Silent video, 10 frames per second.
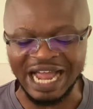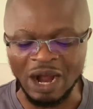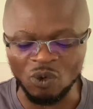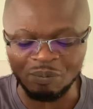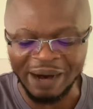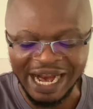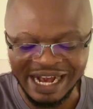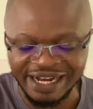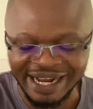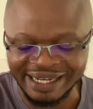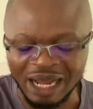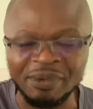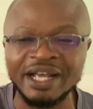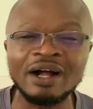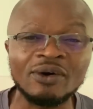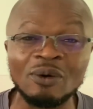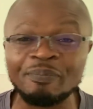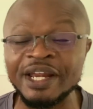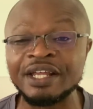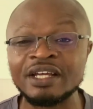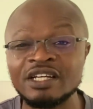I would buy another chemical company.